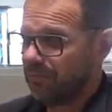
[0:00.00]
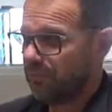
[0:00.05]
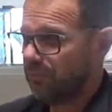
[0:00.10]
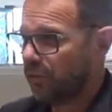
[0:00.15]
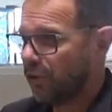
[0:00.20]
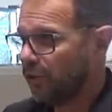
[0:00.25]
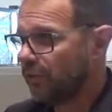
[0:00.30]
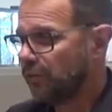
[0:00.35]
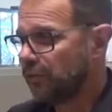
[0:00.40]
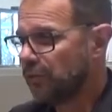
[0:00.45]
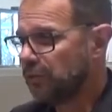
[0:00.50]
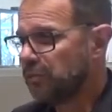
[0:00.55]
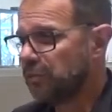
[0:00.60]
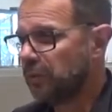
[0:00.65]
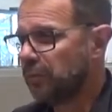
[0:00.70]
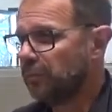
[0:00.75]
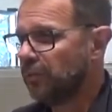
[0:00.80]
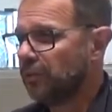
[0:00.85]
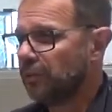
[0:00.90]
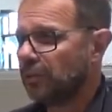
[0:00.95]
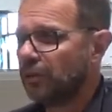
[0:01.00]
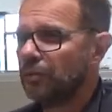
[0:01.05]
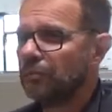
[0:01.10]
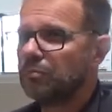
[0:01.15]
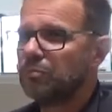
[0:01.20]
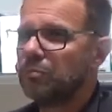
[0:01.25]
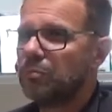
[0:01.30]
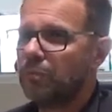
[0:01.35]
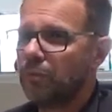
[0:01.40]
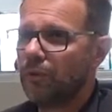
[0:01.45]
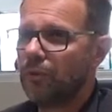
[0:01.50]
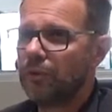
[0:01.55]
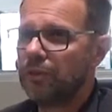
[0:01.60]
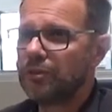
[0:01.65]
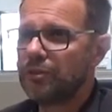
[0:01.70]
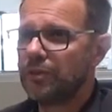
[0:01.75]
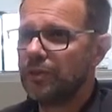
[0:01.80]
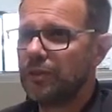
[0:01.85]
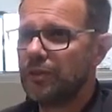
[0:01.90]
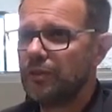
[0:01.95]
none of those people wrote
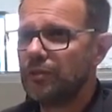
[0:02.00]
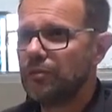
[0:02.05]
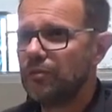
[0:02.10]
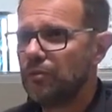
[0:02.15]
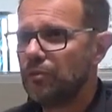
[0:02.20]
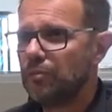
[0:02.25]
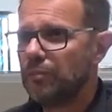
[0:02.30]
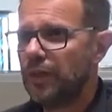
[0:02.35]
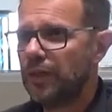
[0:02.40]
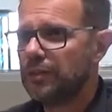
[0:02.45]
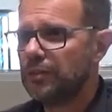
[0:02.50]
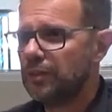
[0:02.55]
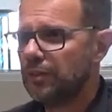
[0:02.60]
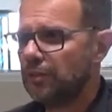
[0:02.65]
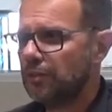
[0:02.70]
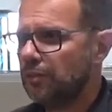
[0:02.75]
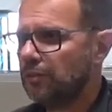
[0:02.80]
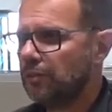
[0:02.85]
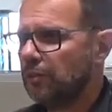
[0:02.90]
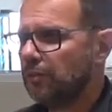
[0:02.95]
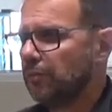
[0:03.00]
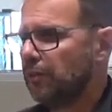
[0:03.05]
poetry too much, you know.